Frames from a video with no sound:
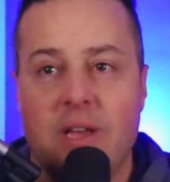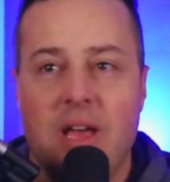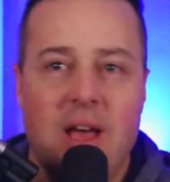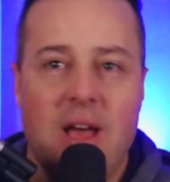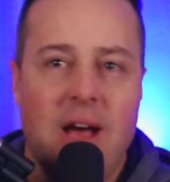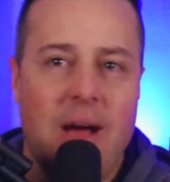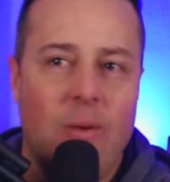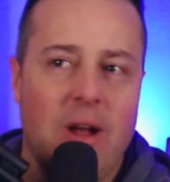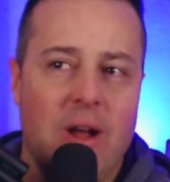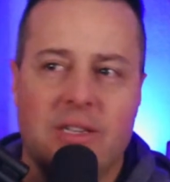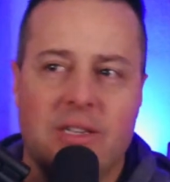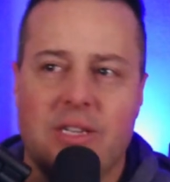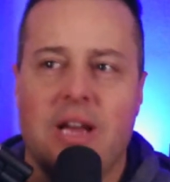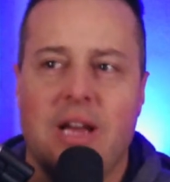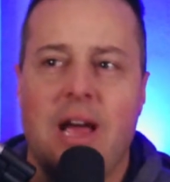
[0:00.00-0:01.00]
I
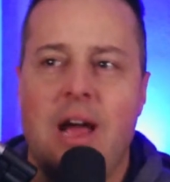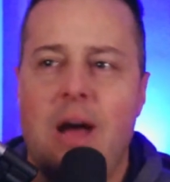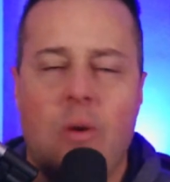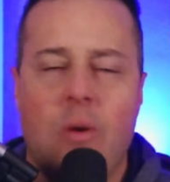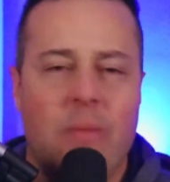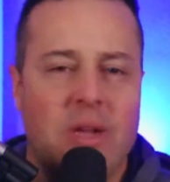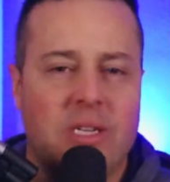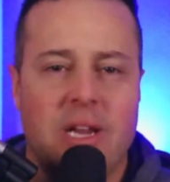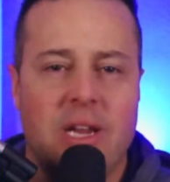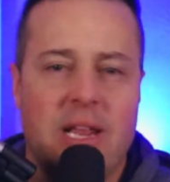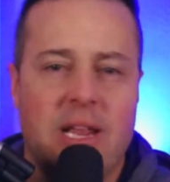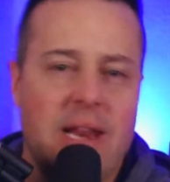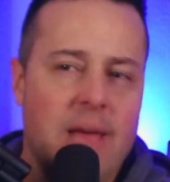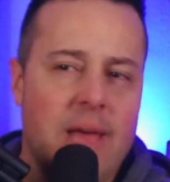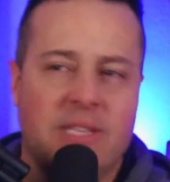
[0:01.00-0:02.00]
won't mention any names
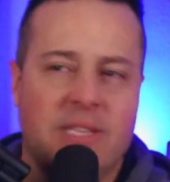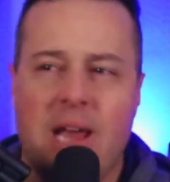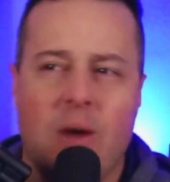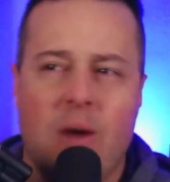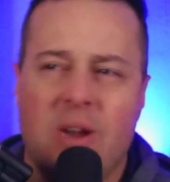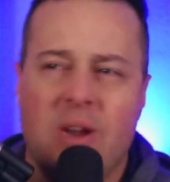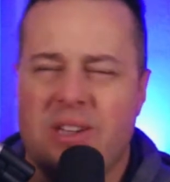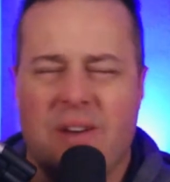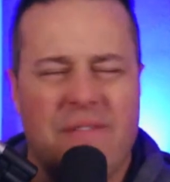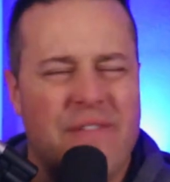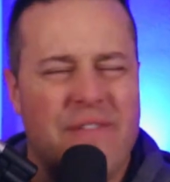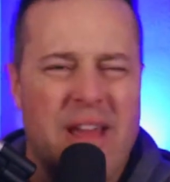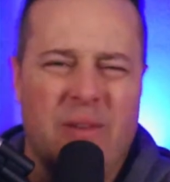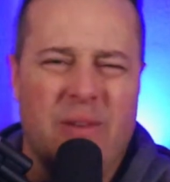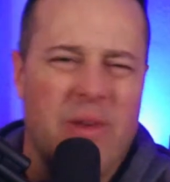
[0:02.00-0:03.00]
because I don't want to start fighting
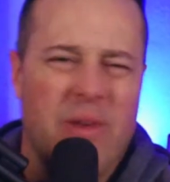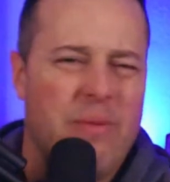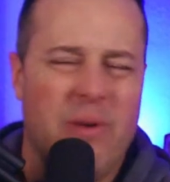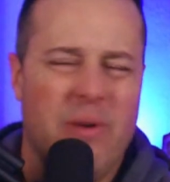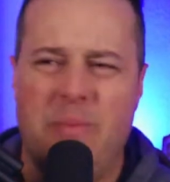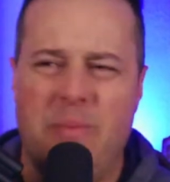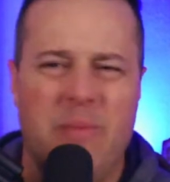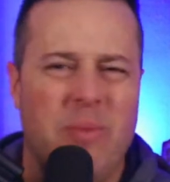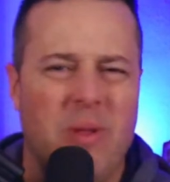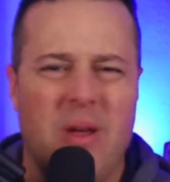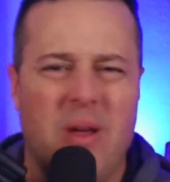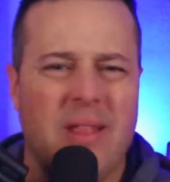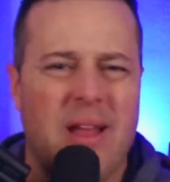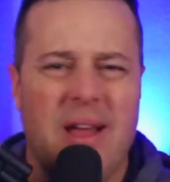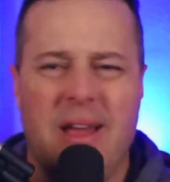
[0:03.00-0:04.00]
with people
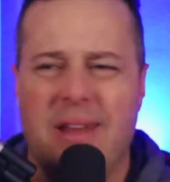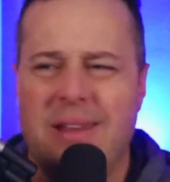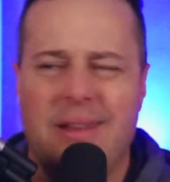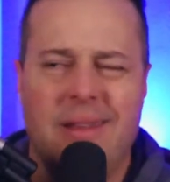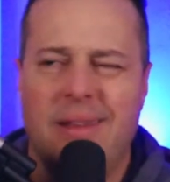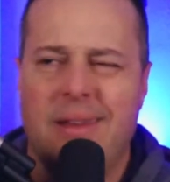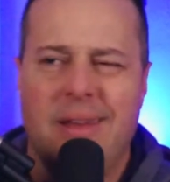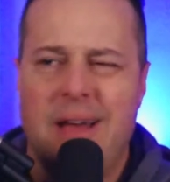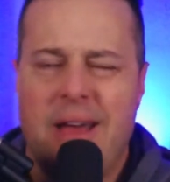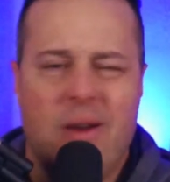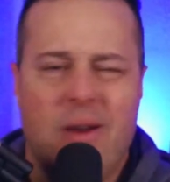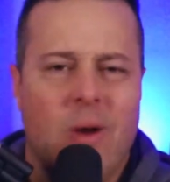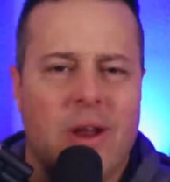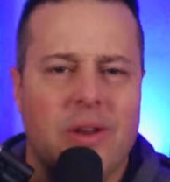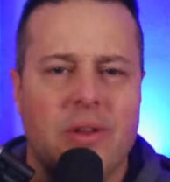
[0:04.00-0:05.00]
online, and I don't want to
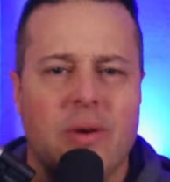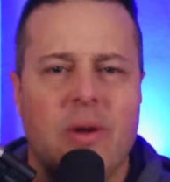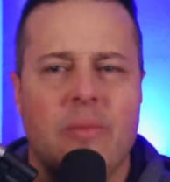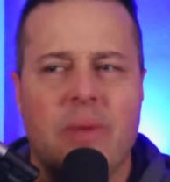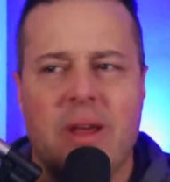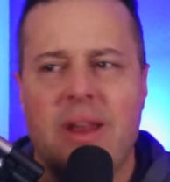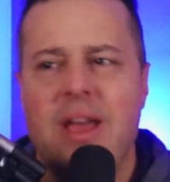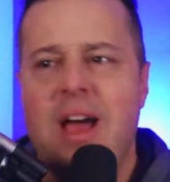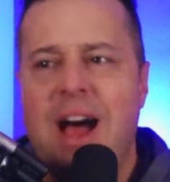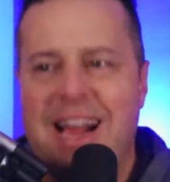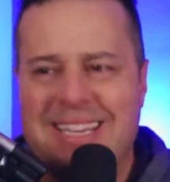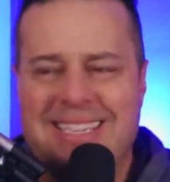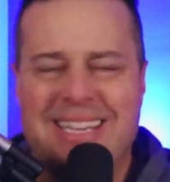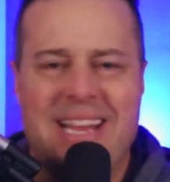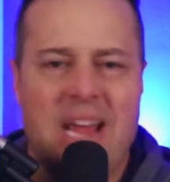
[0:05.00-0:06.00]
do it. But I see
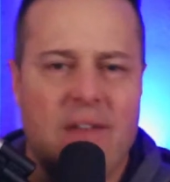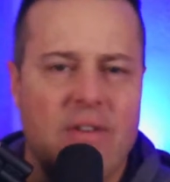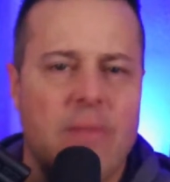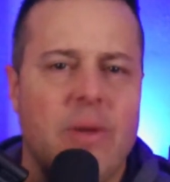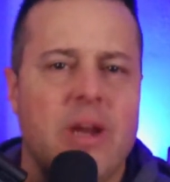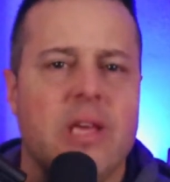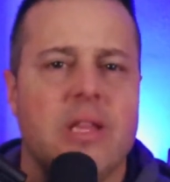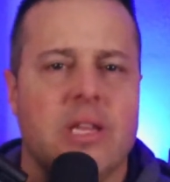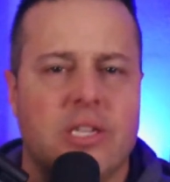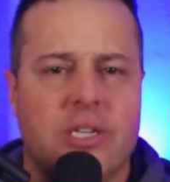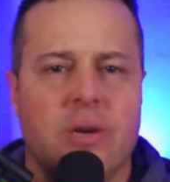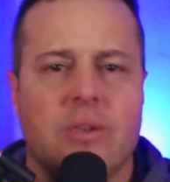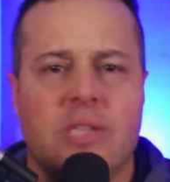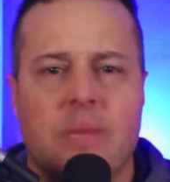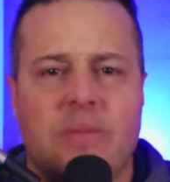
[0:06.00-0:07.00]
everybody that shows up
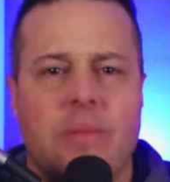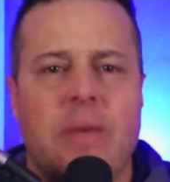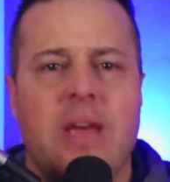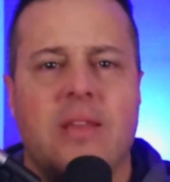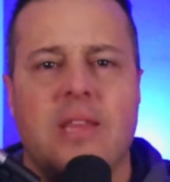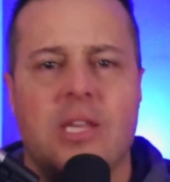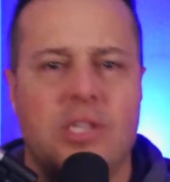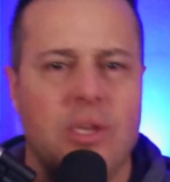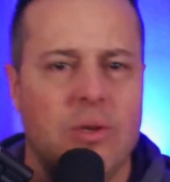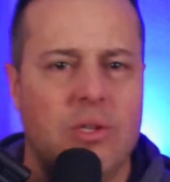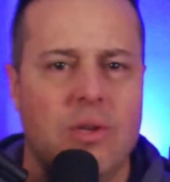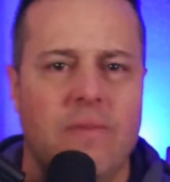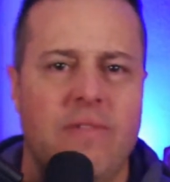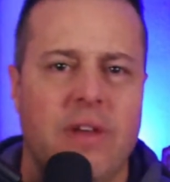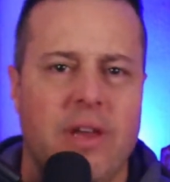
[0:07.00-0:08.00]
to make these YouTube
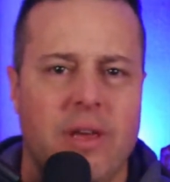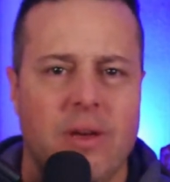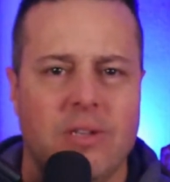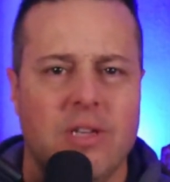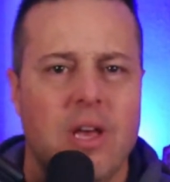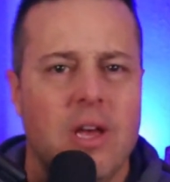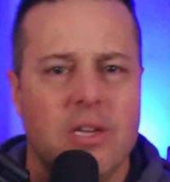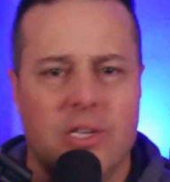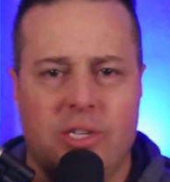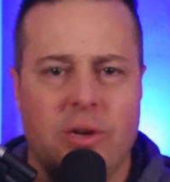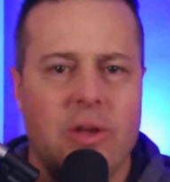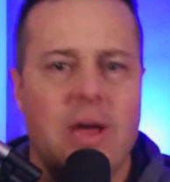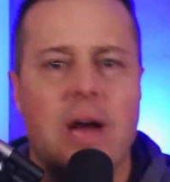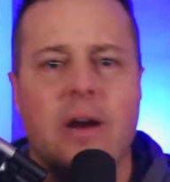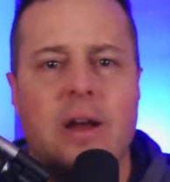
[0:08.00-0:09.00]
videos to show you how
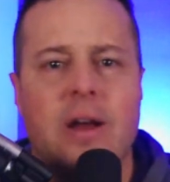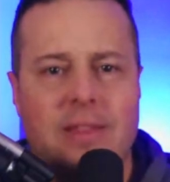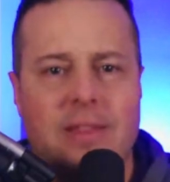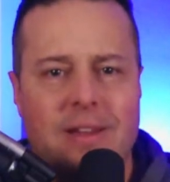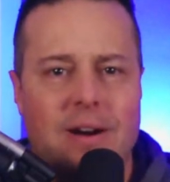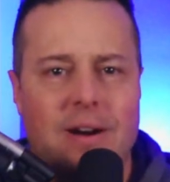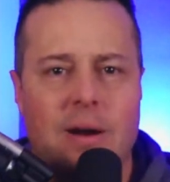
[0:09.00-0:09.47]
great they are.